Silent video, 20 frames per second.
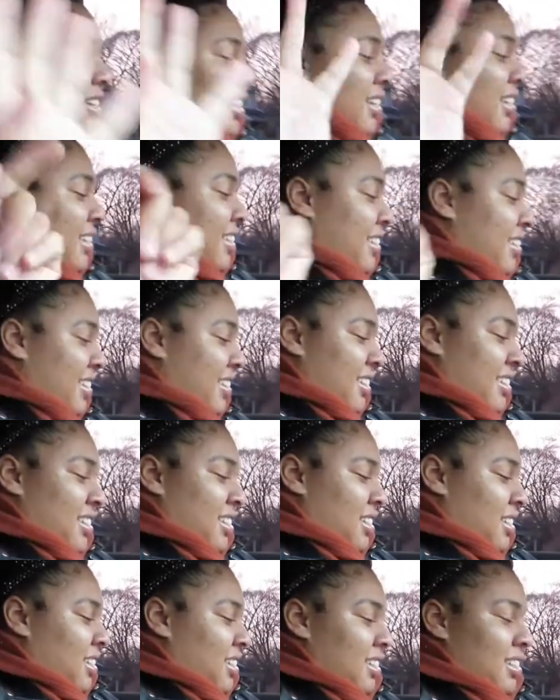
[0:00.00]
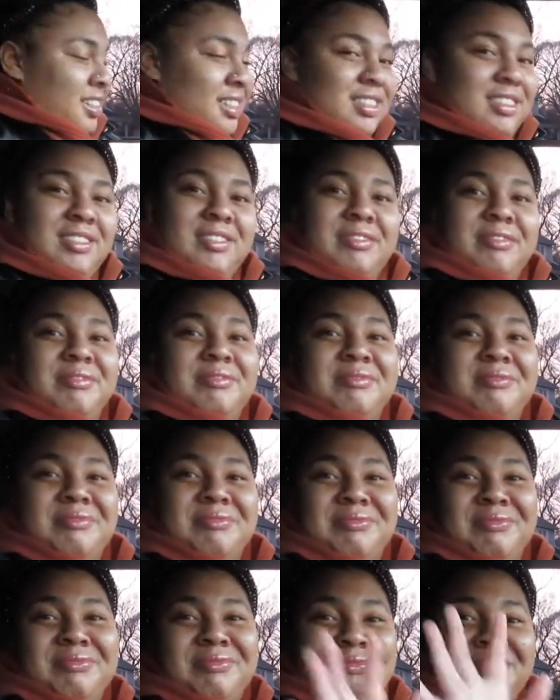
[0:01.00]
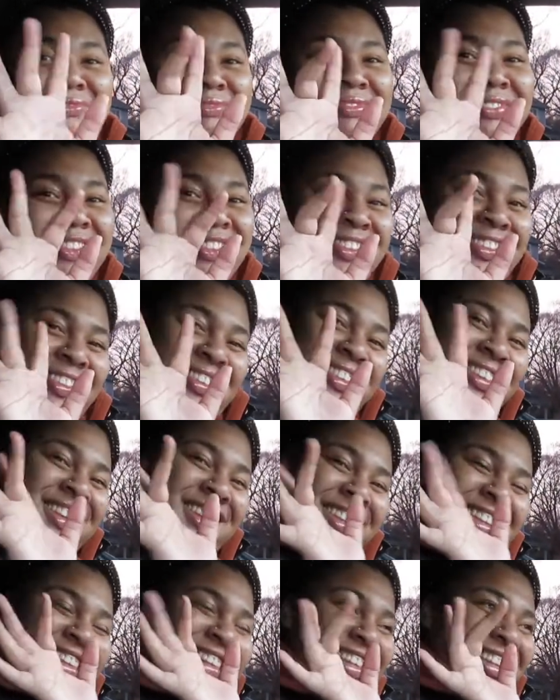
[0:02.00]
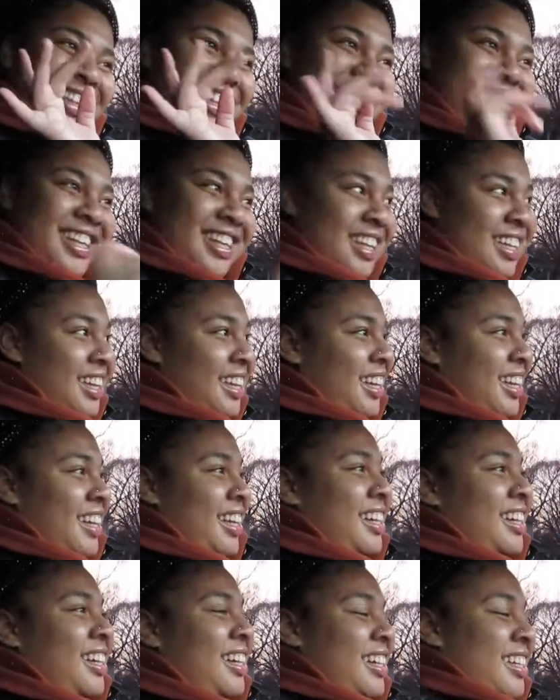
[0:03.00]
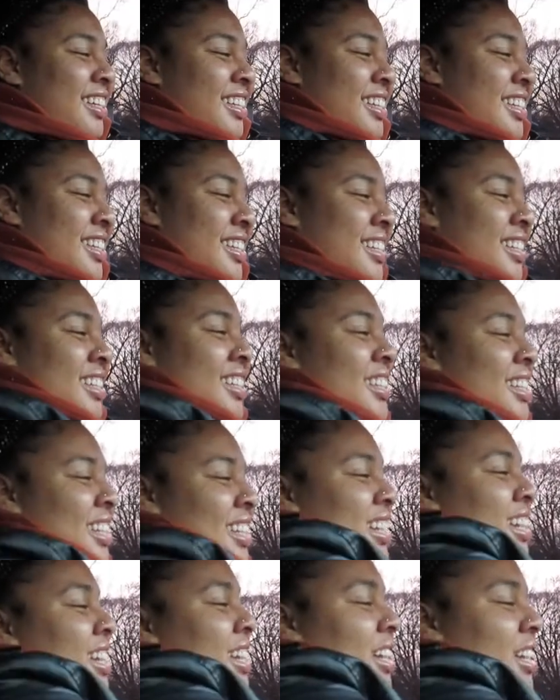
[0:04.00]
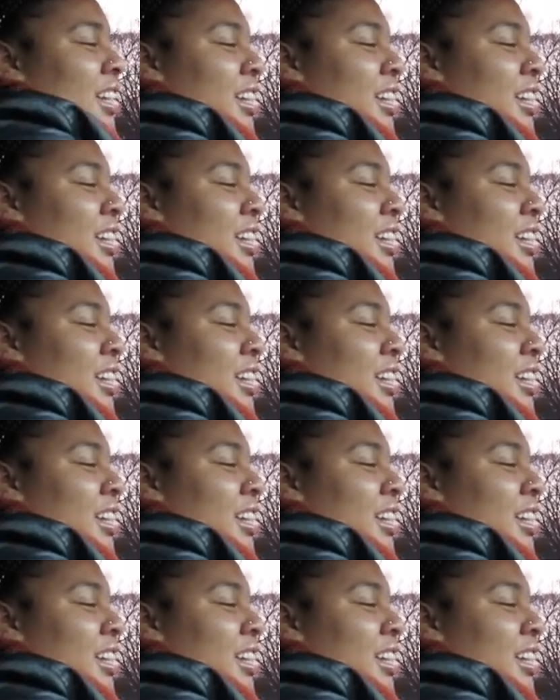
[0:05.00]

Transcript: You see your girl's in the driver's seat, so she's driving again, part two. Now this